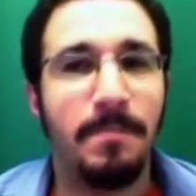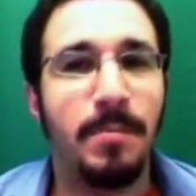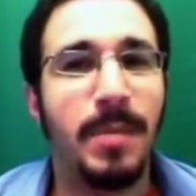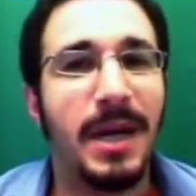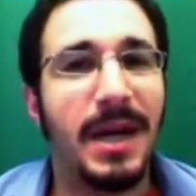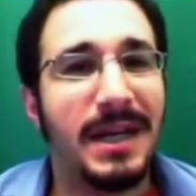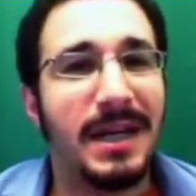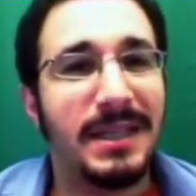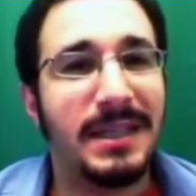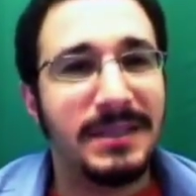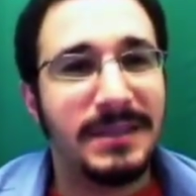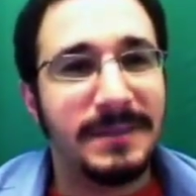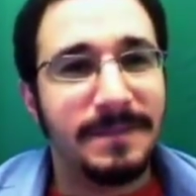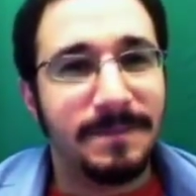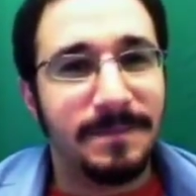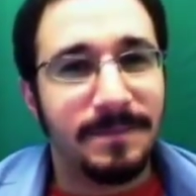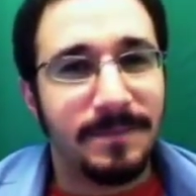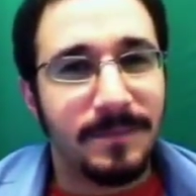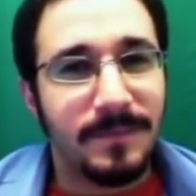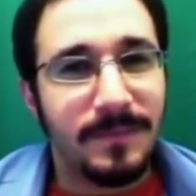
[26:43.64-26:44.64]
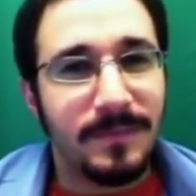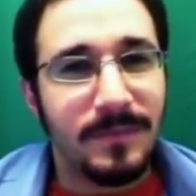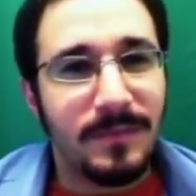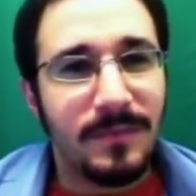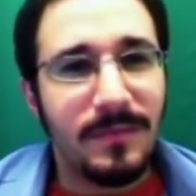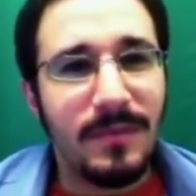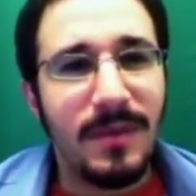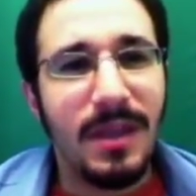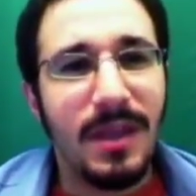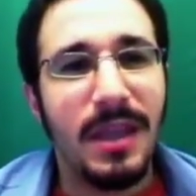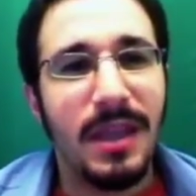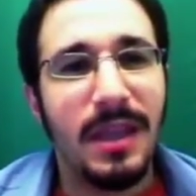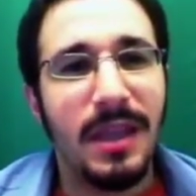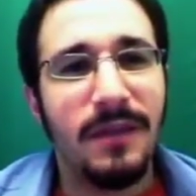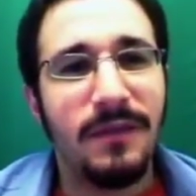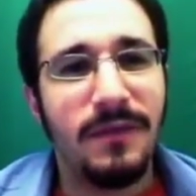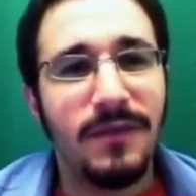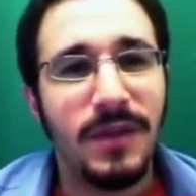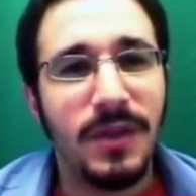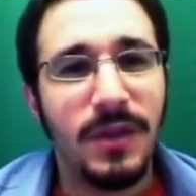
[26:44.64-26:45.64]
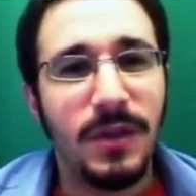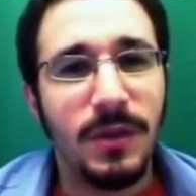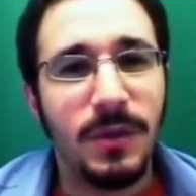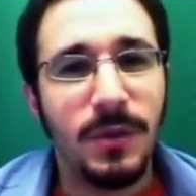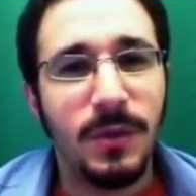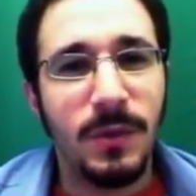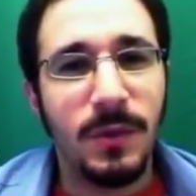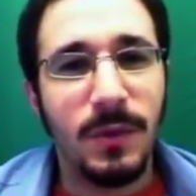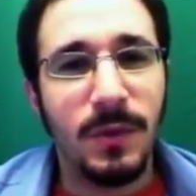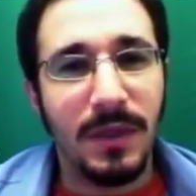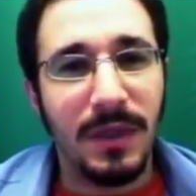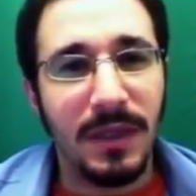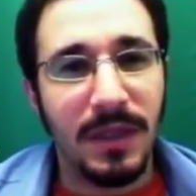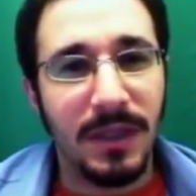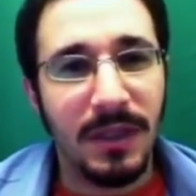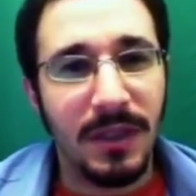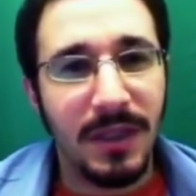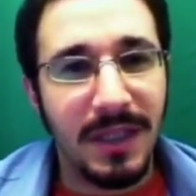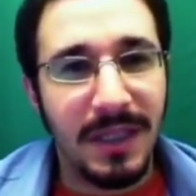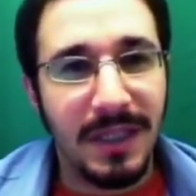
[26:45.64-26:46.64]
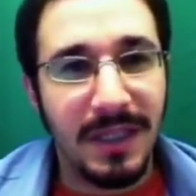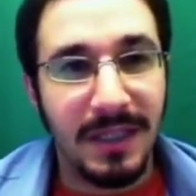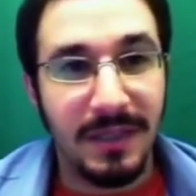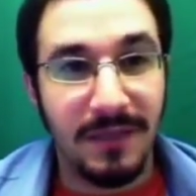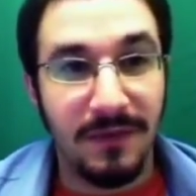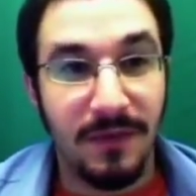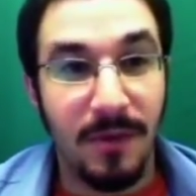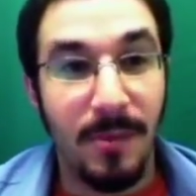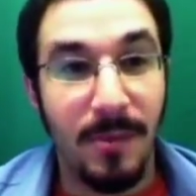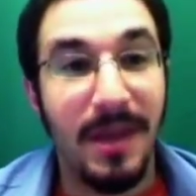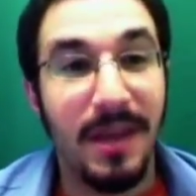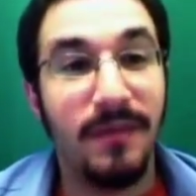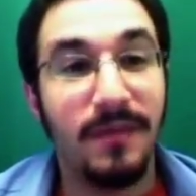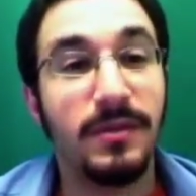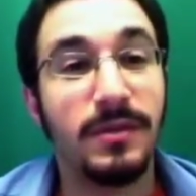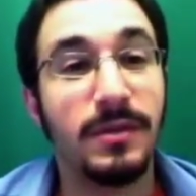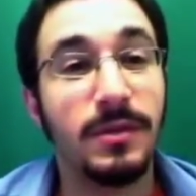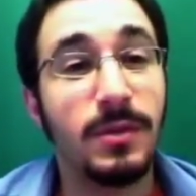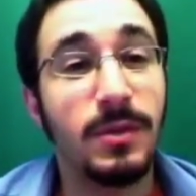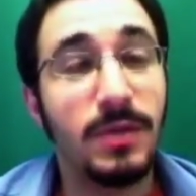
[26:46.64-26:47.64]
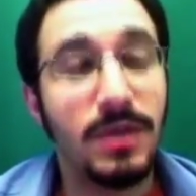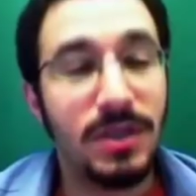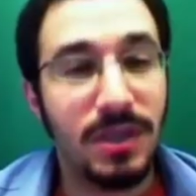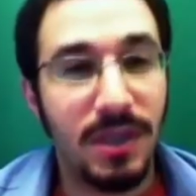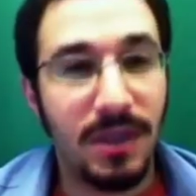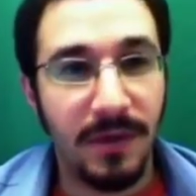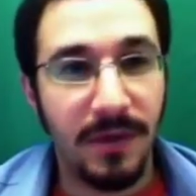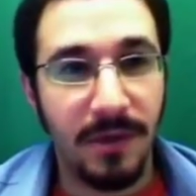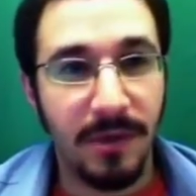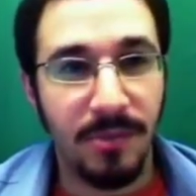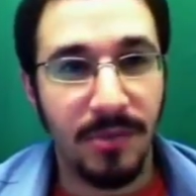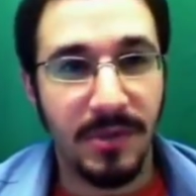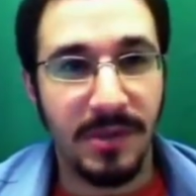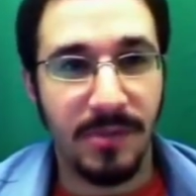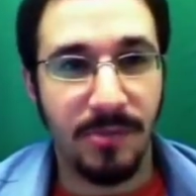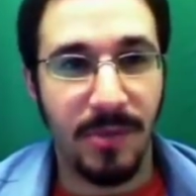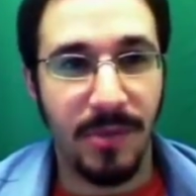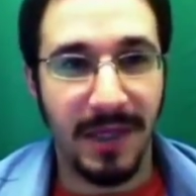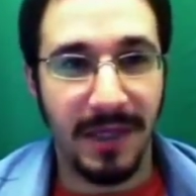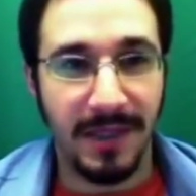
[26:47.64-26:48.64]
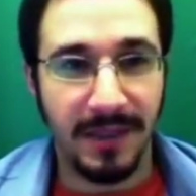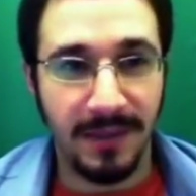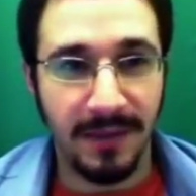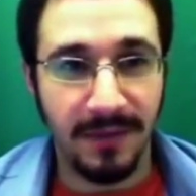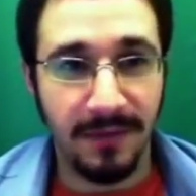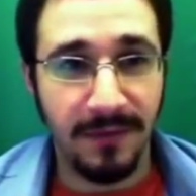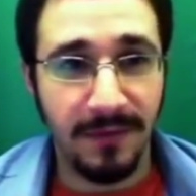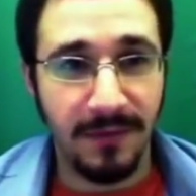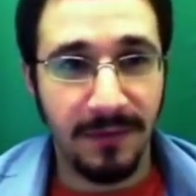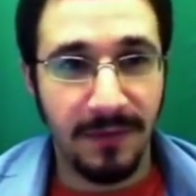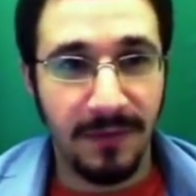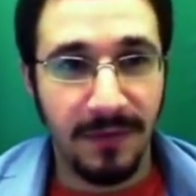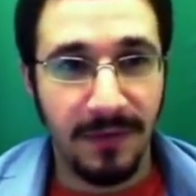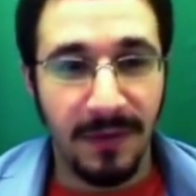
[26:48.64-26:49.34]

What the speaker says: But if you look at it from an evolutionary perspective,